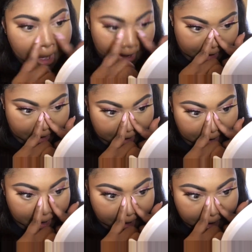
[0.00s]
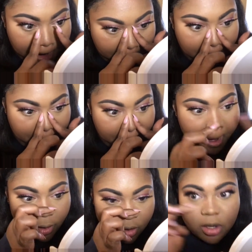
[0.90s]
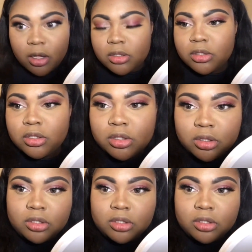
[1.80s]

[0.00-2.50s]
Okay, so off camera, I drew some